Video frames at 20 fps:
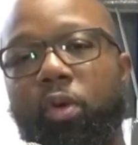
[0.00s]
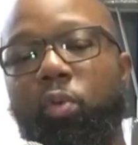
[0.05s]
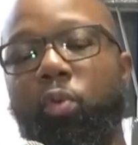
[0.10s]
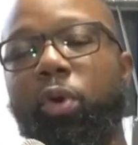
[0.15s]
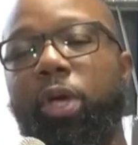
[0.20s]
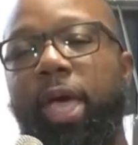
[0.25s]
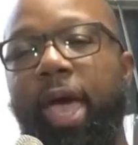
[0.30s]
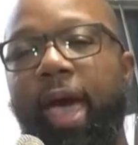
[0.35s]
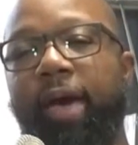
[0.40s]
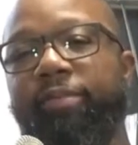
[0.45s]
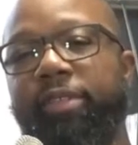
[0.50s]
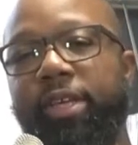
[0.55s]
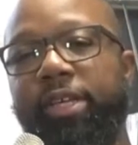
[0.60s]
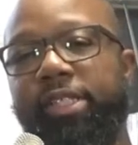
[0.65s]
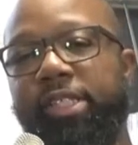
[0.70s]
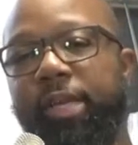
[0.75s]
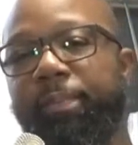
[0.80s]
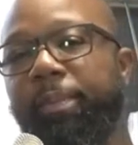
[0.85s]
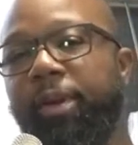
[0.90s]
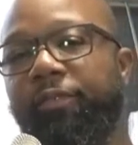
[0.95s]
We have to
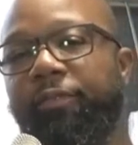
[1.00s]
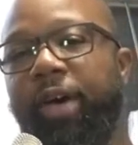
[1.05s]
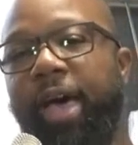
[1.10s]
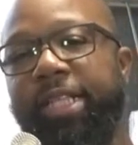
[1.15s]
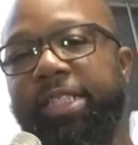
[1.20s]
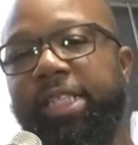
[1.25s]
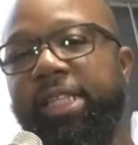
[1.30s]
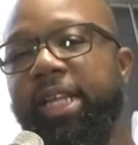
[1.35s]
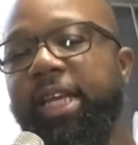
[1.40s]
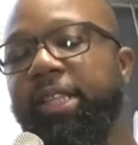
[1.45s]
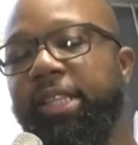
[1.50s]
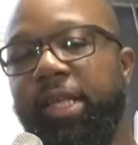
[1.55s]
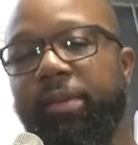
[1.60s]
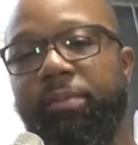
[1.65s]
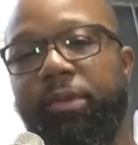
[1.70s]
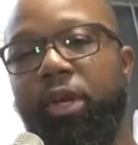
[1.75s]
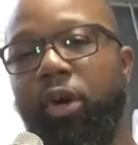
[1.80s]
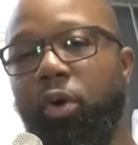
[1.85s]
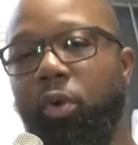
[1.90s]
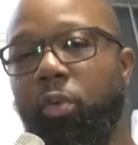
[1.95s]
exemplify to let
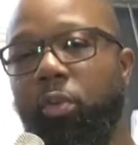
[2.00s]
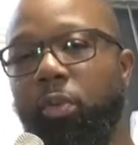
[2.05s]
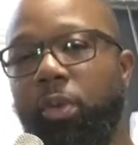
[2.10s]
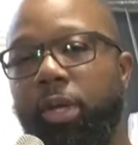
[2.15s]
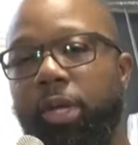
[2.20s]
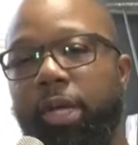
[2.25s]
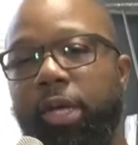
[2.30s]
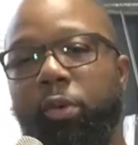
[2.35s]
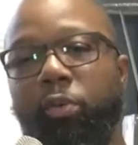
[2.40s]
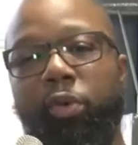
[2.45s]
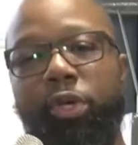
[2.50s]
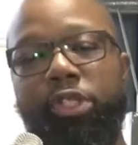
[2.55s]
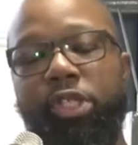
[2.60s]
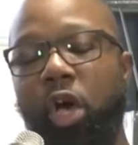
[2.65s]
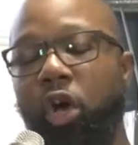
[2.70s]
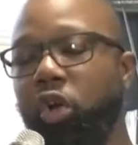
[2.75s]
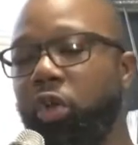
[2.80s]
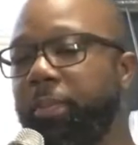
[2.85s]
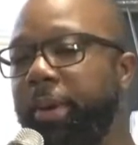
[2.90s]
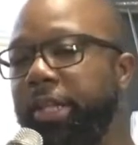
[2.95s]
them know. We
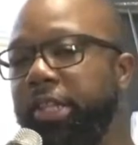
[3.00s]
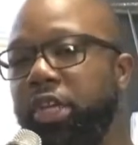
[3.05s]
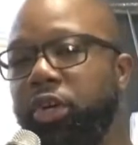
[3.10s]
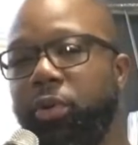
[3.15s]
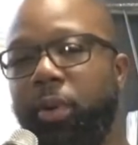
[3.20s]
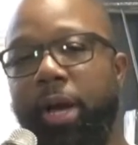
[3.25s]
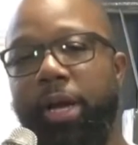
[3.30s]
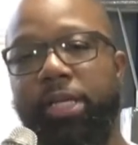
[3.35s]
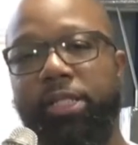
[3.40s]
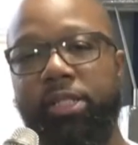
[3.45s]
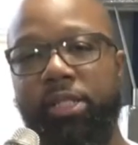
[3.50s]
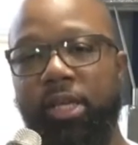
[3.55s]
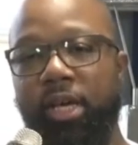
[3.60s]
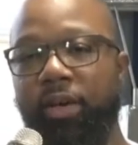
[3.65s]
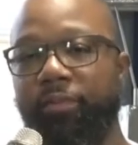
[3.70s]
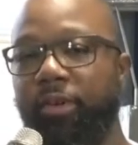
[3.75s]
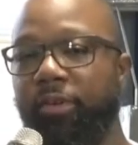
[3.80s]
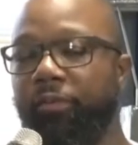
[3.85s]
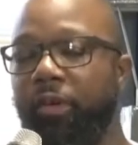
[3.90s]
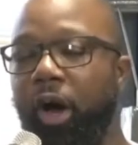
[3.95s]
talk about the greatest
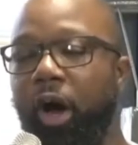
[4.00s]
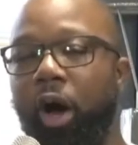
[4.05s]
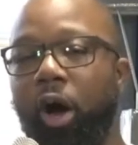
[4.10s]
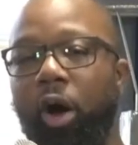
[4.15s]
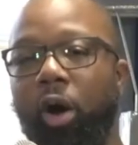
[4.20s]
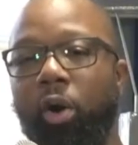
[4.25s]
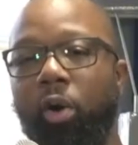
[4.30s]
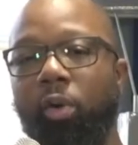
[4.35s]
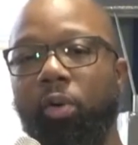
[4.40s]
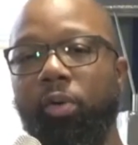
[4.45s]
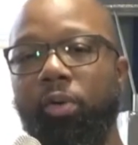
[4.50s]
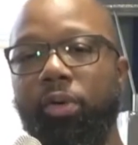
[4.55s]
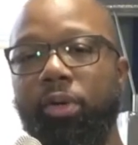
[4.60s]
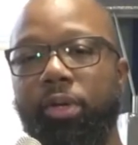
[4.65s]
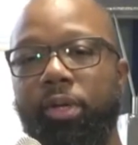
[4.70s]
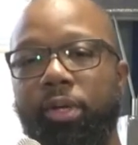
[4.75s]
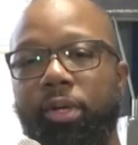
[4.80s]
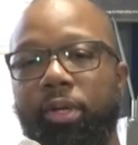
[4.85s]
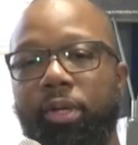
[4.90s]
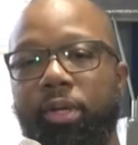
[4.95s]
love of all,
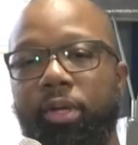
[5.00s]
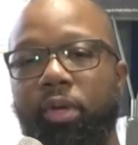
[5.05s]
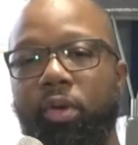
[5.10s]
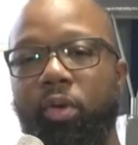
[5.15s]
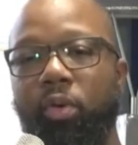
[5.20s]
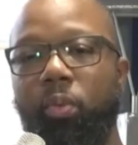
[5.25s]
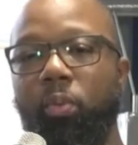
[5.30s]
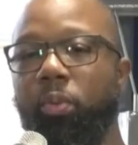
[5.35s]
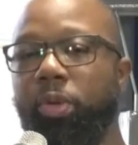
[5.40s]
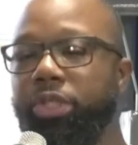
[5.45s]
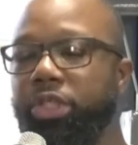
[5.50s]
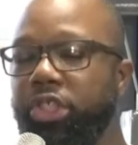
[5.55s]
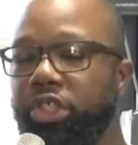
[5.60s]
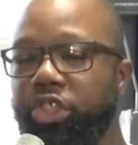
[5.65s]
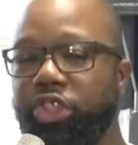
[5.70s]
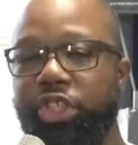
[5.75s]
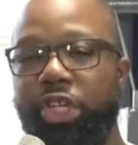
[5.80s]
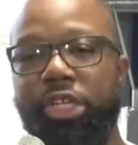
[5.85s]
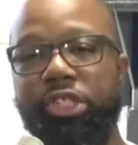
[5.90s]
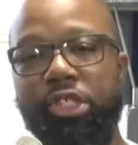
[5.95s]
which is
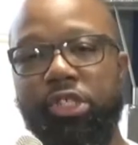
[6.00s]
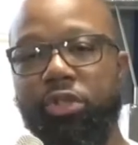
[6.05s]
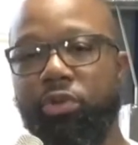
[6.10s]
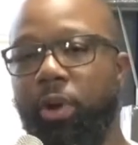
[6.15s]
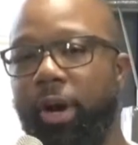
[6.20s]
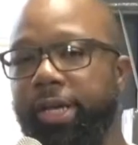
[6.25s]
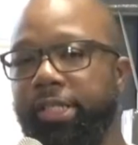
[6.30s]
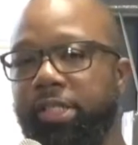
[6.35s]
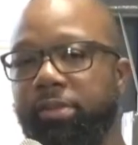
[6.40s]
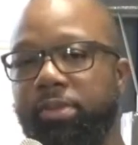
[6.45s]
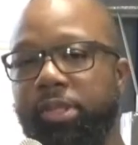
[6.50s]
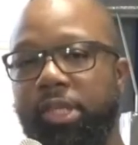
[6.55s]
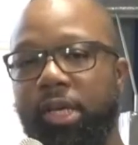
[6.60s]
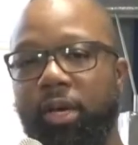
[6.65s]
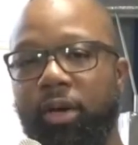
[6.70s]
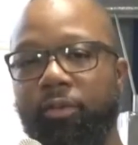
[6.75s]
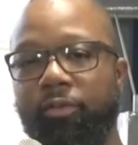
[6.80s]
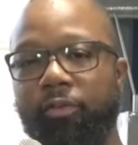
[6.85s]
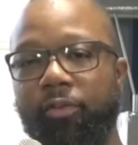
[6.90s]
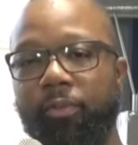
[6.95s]
Jesus Christ
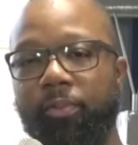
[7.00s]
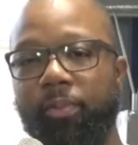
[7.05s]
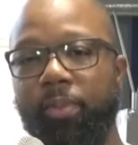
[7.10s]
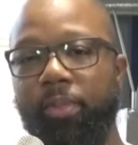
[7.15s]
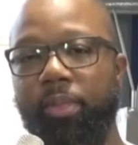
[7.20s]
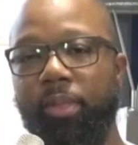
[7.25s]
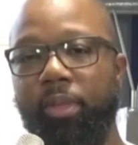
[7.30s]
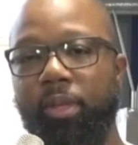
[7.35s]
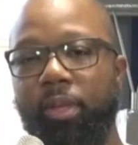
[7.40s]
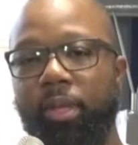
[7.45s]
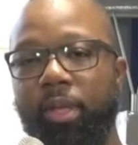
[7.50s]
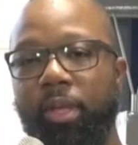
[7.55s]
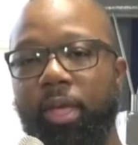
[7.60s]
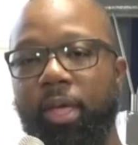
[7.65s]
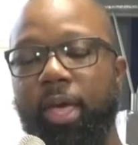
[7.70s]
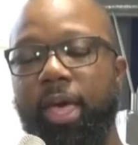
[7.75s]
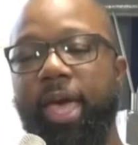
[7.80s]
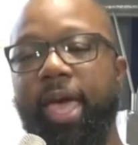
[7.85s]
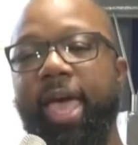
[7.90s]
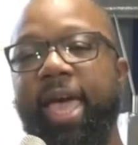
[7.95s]
himself.
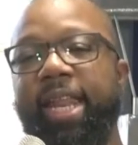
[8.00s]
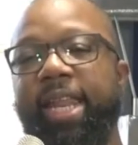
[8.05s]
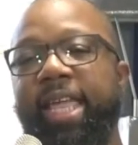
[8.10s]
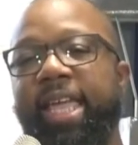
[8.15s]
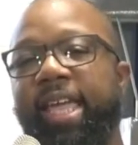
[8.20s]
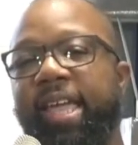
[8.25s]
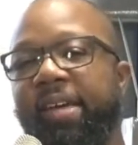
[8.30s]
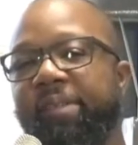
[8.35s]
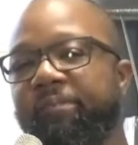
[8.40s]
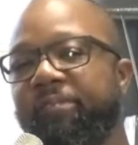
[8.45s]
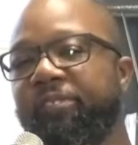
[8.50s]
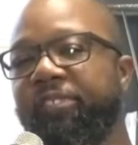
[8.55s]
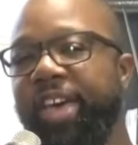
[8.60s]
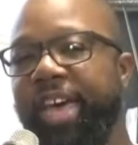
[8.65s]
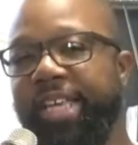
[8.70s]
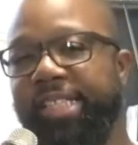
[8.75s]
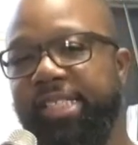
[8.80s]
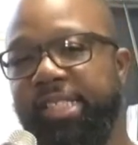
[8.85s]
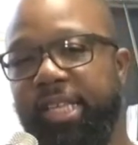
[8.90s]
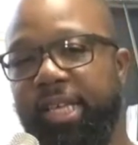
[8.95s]
And he
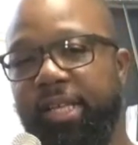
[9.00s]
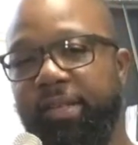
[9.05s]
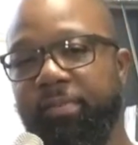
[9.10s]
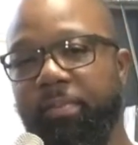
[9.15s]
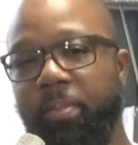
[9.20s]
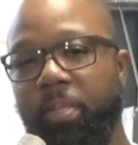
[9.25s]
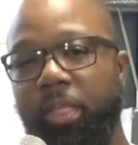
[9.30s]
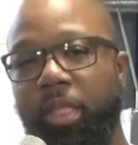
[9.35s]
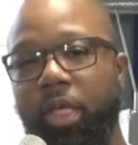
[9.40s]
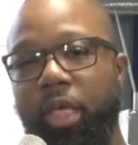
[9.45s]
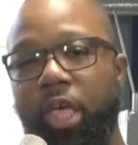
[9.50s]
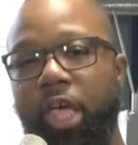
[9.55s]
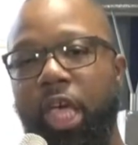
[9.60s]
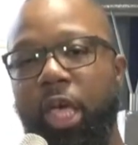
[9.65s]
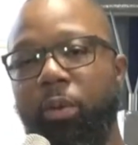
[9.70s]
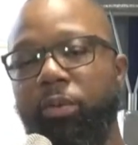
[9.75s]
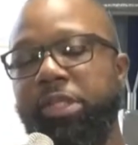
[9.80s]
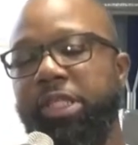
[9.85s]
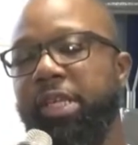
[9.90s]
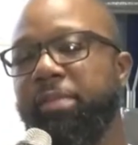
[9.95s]
invested.
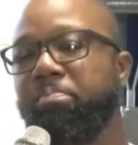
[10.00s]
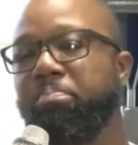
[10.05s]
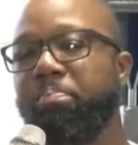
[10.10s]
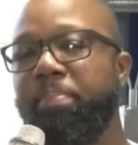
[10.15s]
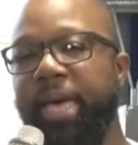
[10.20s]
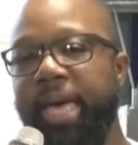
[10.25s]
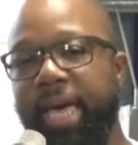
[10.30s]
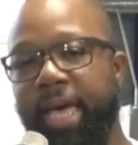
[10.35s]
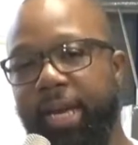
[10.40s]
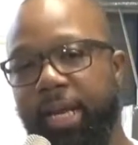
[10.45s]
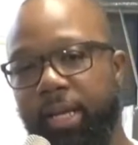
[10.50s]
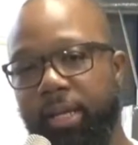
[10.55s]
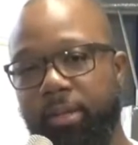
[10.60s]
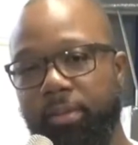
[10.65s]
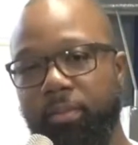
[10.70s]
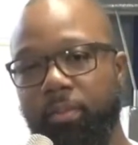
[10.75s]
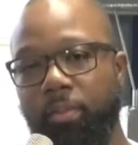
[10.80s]
He was embedded